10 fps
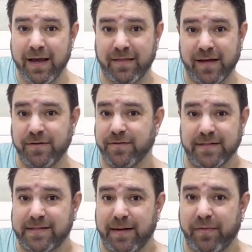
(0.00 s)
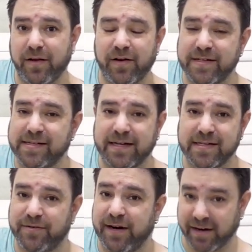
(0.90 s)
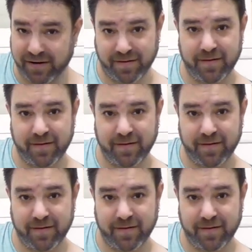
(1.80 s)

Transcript: And then you do the same thing on the second string.